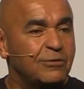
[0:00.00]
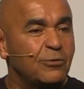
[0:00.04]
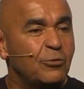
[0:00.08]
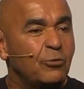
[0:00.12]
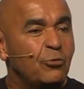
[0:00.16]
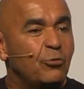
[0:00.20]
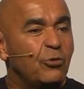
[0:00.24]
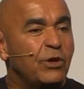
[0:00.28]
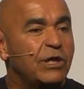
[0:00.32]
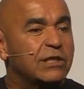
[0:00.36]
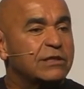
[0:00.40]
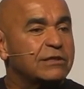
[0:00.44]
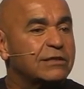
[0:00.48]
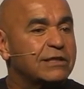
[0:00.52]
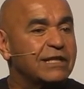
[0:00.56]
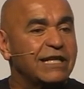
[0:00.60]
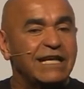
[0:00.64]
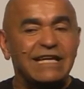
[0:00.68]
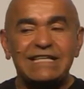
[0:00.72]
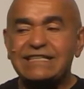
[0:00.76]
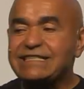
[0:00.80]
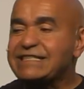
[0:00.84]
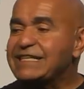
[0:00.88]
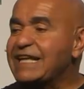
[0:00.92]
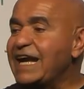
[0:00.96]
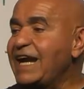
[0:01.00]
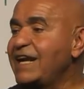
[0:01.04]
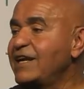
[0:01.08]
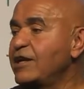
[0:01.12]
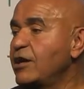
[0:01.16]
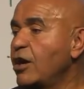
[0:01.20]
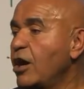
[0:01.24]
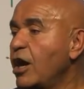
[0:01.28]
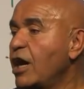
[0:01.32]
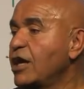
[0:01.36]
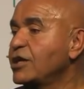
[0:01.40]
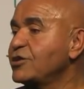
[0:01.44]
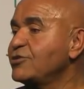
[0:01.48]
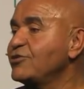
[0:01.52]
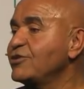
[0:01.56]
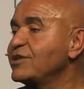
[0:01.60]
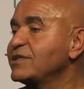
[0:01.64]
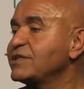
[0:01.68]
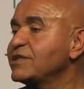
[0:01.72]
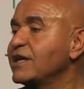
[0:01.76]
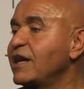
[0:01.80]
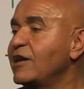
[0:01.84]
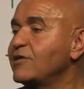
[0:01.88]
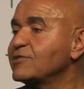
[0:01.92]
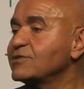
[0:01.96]
with less than
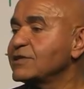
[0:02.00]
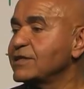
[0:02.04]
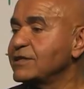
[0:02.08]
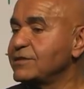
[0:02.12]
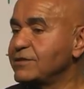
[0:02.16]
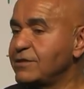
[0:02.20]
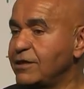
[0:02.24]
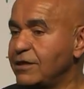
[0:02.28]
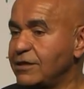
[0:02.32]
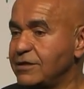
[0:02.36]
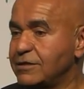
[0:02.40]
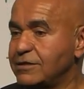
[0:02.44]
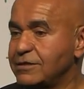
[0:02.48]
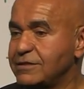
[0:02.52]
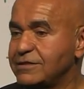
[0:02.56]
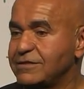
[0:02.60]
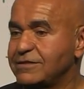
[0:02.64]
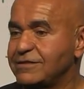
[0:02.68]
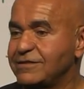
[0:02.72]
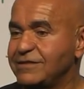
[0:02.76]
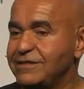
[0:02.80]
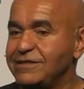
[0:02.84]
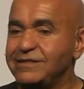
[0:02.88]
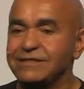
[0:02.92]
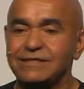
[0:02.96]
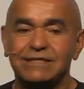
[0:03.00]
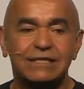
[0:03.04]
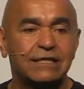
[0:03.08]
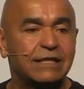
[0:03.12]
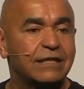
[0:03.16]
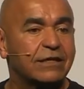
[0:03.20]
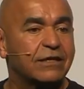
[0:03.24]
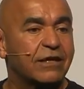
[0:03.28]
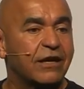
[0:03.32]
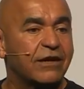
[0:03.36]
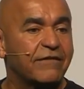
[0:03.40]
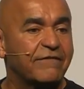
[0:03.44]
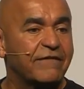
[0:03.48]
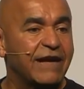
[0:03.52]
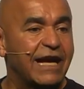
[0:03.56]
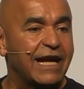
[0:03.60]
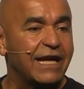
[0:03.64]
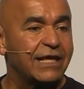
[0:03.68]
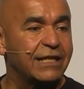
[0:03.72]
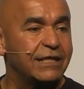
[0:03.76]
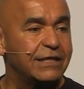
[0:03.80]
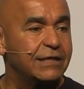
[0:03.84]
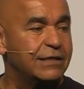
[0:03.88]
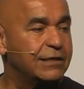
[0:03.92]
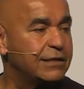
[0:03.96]
$100,000 in Silicon
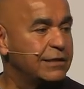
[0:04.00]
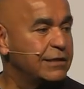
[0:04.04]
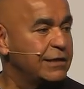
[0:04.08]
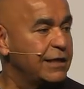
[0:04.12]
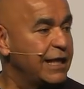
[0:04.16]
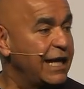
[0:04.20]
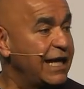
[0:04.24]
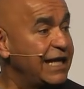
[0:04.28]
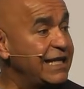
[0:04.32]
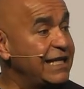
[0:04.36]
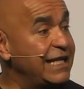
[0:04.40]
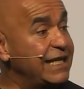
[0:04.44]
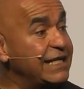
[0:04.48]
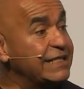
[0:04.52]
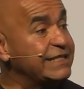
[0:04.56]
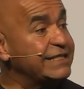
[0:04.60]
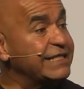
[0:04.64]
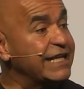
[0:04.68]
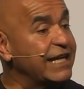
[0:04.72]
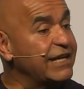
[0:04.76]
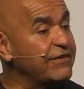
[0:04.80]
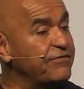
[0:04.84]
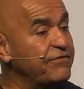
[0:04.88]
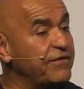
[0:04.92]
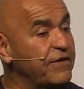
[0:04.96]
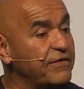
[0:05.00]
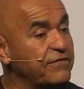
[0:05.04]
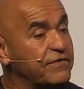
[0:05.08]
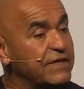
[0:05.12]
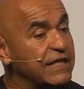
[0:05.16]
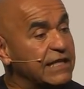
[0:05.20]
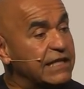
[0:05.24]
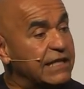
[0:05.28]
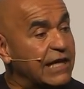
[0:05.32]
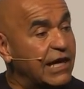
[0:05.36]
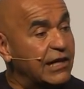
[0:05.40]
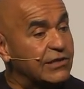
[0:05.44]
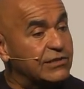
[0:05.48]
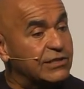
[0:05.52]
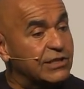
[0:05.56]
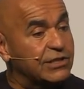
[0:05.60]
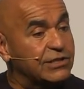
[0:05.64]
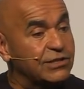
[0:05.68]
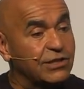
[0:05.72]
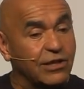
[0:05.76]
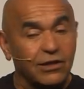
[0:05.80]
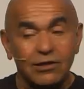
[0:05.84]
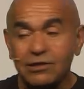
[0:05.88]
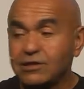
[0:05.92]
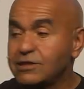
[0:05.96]
Valley and less than
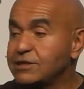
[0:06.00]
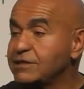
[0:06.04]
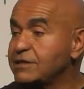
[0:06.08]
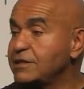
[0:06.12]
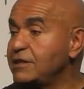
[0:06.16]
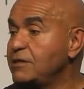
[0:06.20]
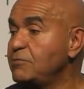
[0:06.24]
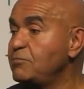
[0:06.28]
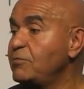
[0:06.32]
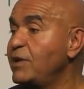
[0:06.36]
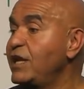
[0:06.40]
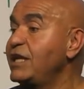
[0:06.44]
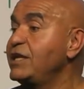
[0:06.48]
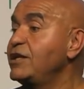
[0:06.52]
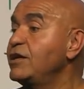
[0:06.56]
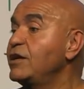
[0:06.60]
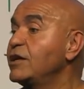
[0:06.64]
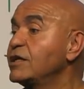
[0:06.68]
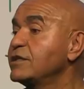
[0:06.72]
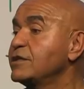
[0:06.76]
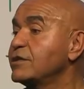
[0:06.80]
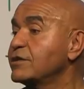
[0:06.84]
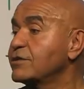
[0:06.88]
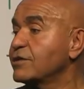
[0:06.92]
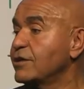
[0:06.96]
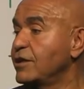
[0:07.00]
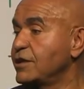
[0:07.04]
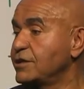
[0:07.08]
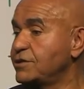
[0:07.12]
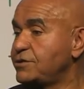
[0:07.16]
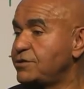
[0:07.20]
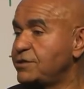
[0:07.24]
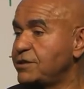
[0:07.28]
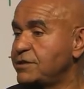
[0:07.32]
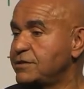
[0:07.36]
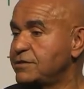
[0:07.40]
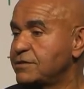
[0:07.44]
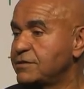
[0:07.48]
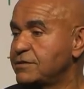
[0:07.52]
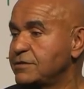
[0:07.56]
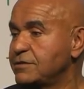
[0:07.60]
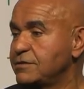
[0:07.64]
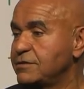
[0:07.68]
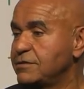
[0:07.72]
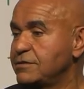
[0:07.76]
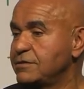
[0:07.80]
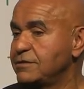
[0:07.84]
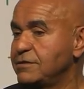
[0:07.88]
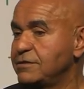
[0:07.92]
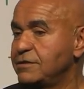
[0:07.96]
$50,000 in many other countries.
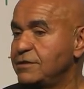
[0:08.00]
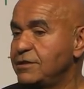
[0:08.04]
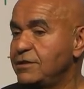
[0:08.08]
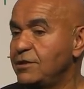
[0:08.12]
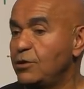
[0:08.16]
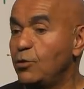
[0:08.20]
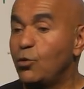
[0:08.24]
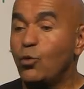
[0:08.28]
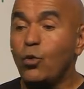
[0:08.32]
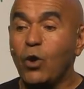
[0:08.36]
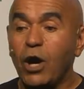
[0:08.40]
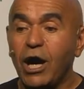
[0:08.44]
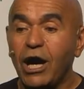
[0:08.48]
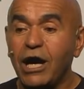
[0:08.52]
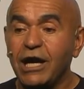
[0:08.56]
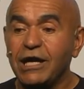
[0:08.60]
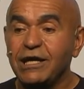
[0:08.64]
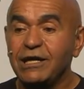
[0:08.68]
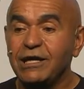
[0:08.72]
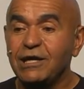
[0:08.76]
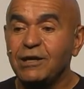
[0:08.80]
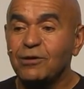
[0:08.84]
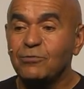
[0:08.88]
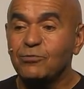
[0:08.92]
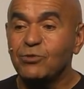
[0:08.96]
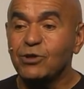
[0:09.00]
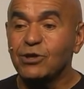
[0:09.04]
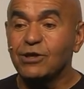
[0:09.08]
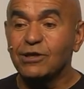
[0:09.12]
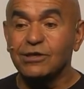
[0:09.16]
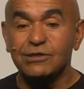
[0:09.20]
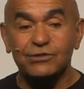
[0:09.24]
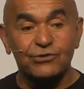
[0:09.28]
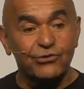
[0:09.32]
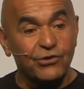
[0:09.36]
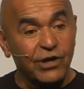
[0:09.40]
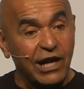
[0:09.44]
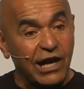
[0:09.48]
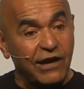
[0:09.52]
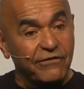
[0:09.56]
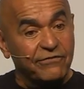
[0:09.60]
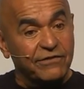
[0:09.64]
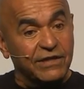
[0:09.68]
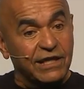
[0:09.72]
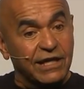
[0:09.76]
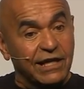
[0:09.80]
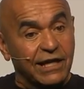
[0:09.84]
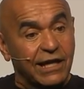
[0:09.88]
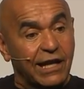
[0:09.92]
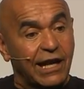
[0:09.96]
Why? Because you have
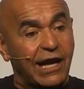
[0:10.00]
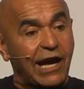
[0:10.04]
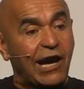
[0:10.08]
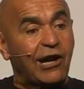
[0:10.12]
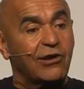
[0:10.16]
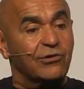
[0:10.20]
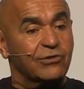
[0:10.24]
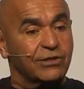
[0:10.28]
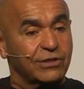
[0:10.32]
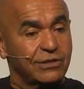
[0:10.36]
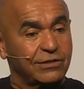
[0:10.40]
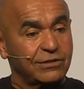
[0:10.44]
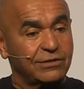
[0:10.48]
the cloud.